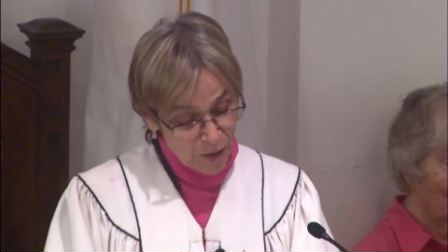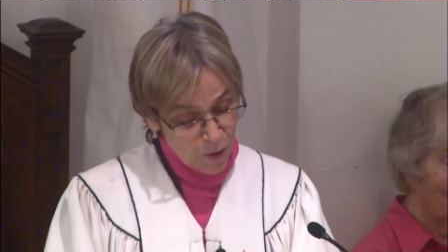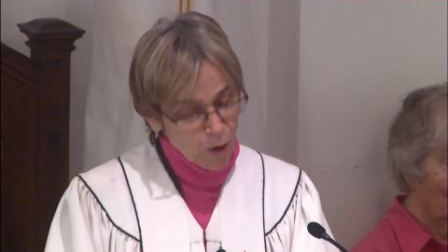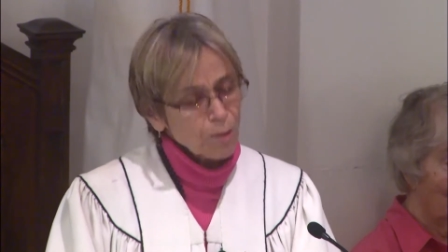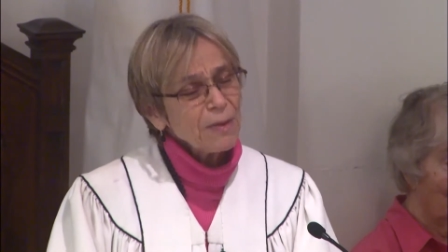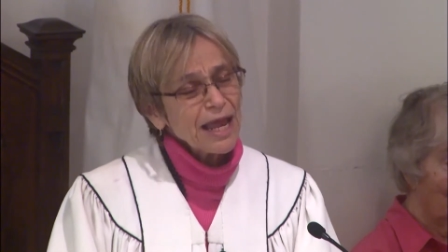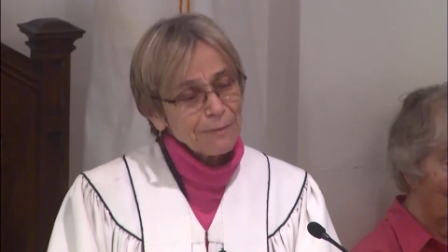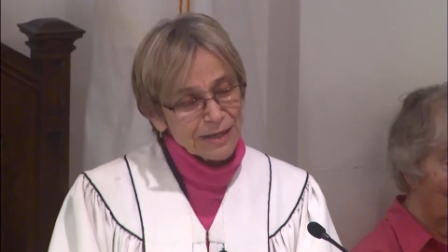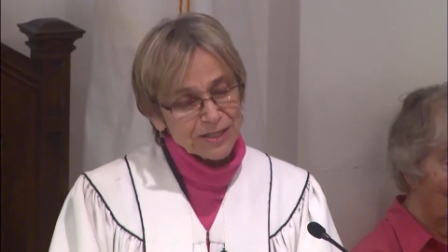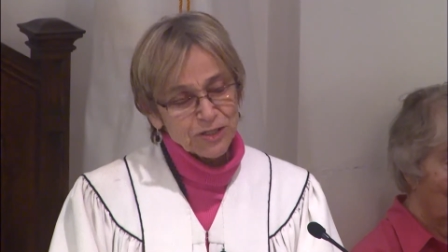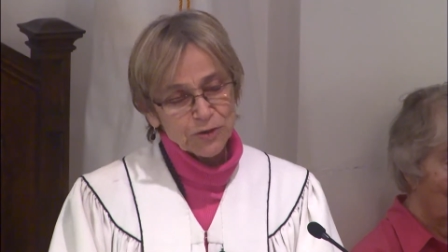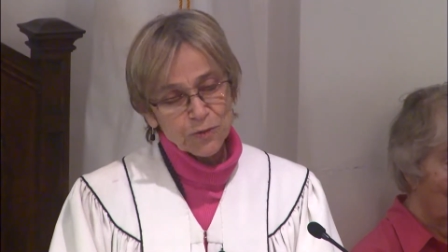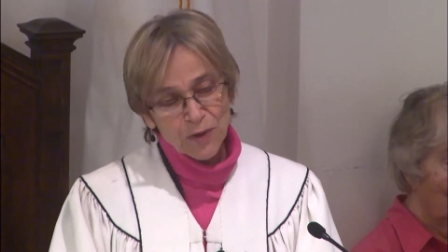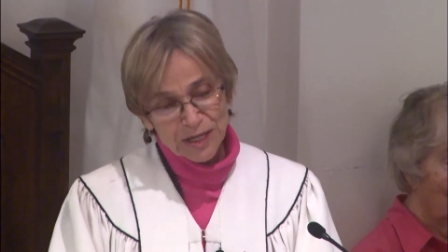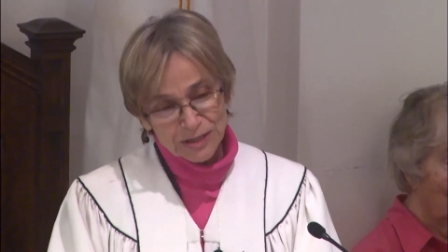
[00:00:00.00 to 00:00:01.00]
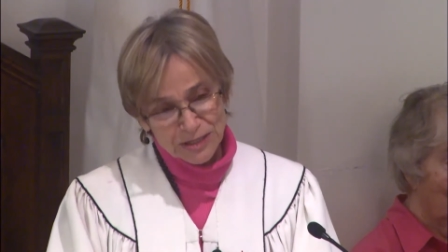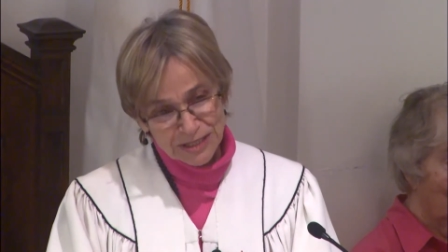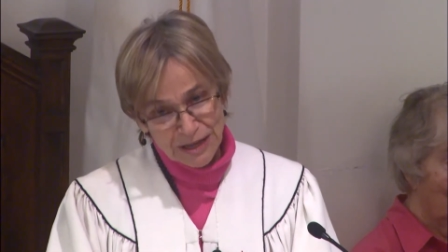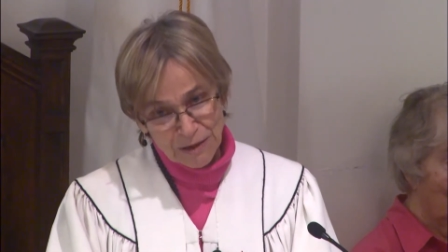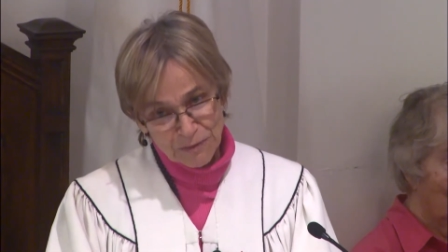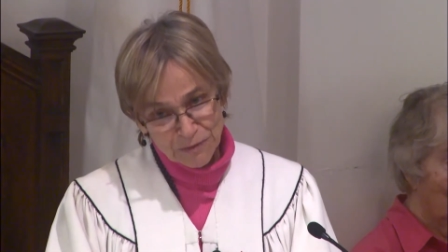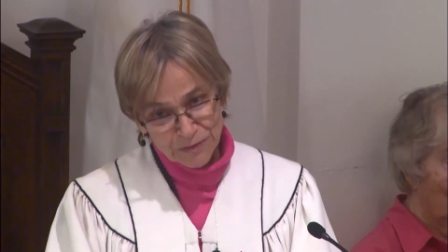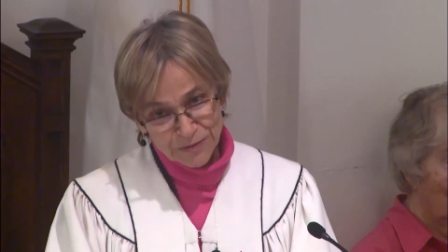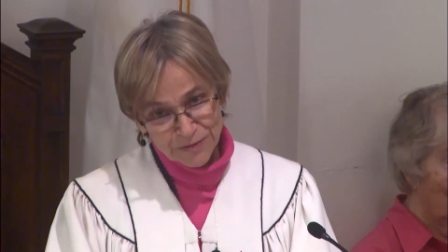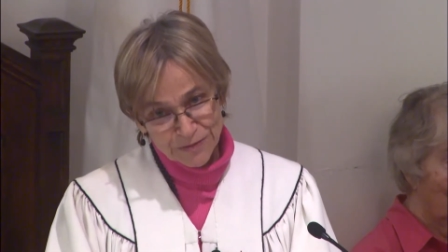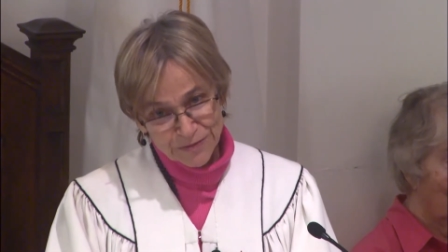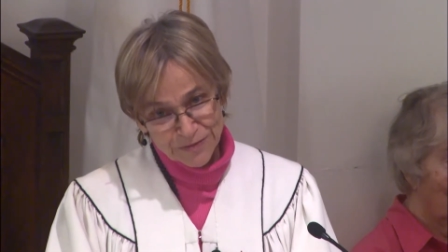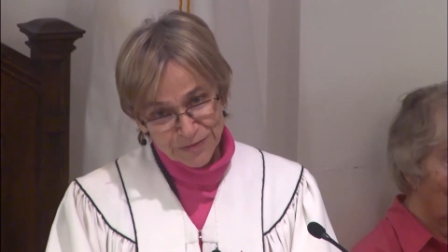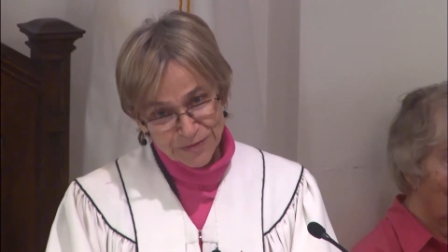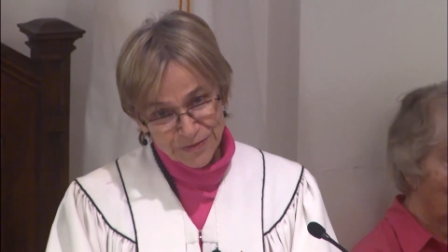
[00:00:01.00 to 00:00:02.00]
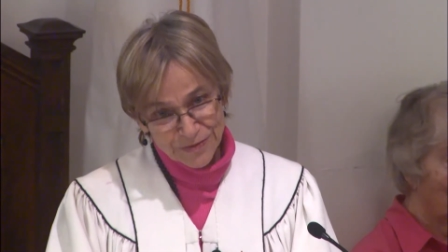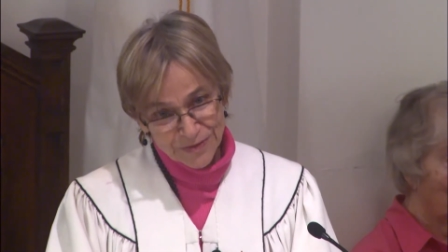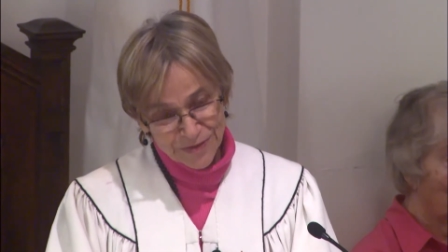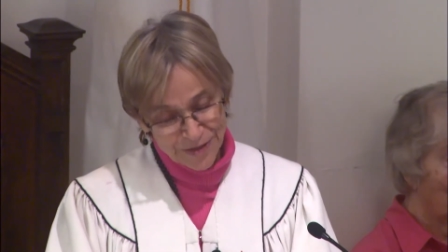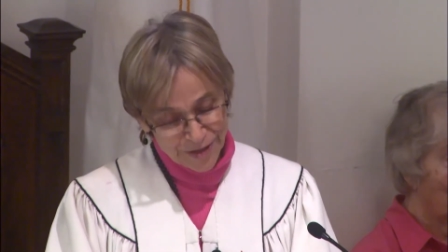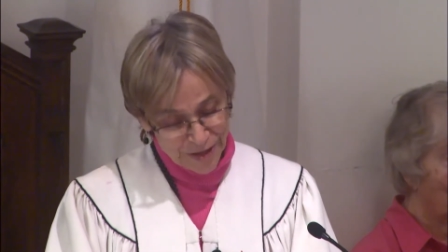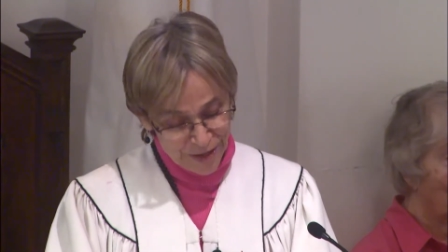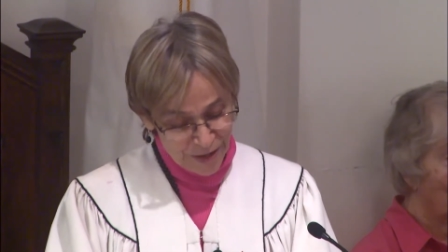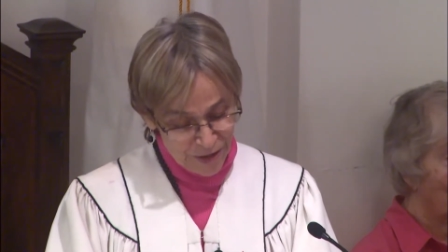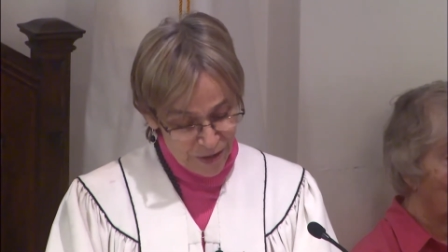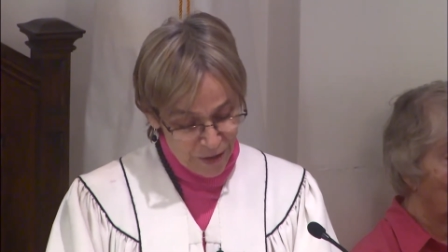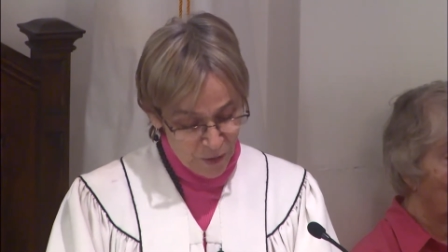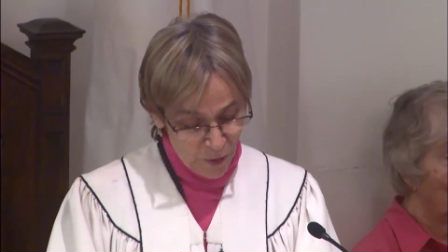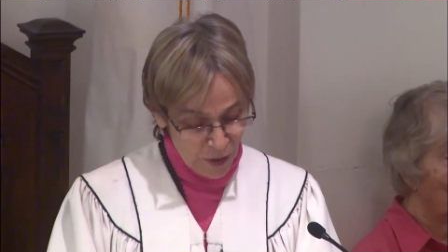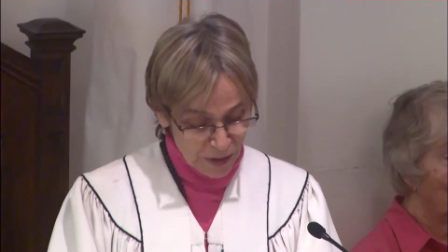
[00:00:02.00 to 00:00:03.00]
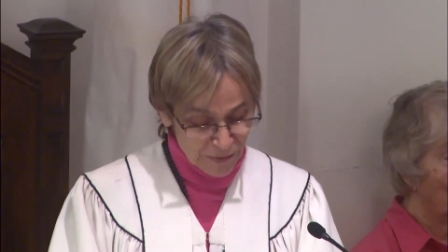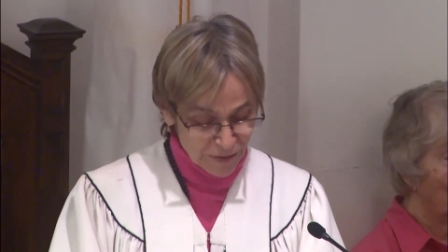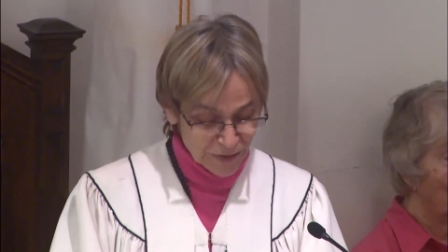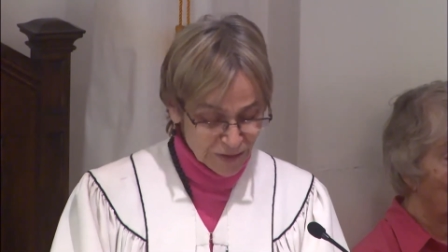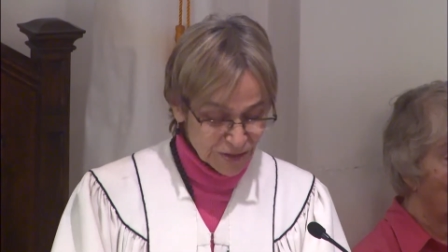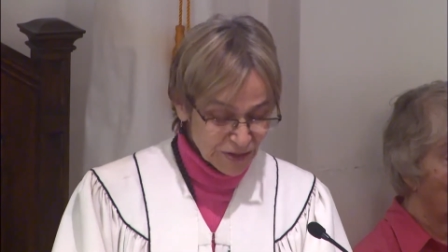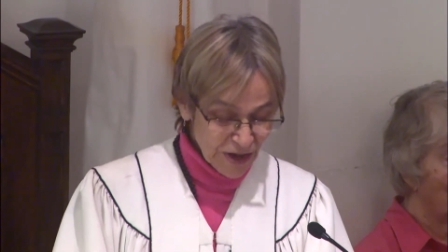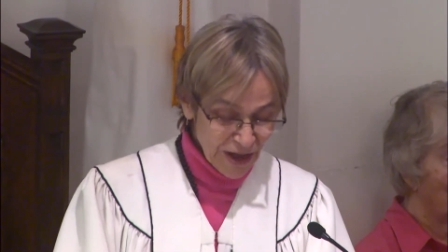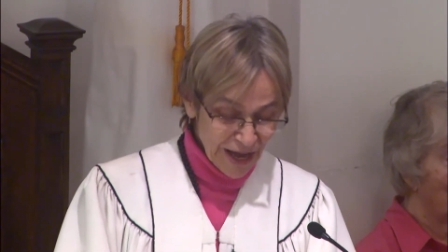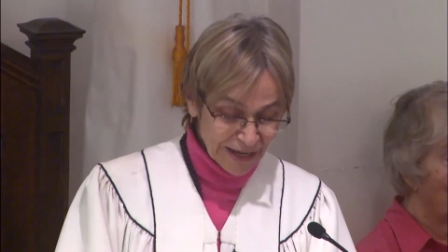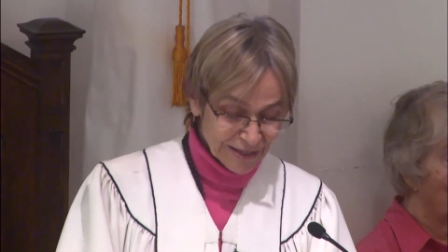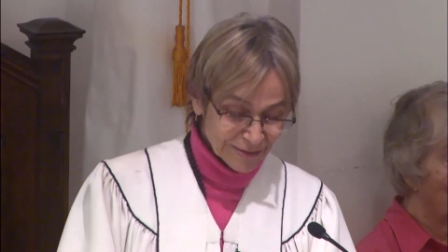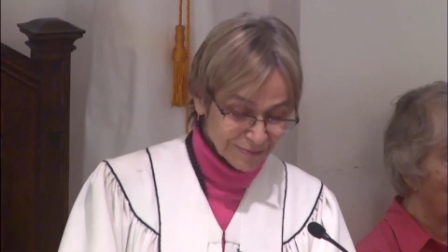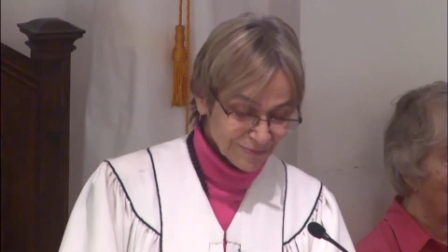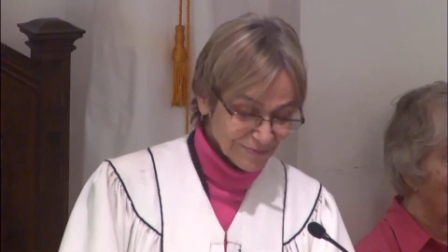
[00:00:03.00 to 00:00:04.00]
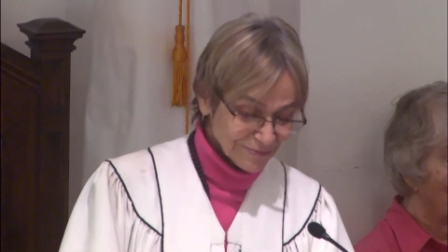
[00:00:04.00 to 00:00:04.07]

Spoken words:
or maybe to oneself, or even to God.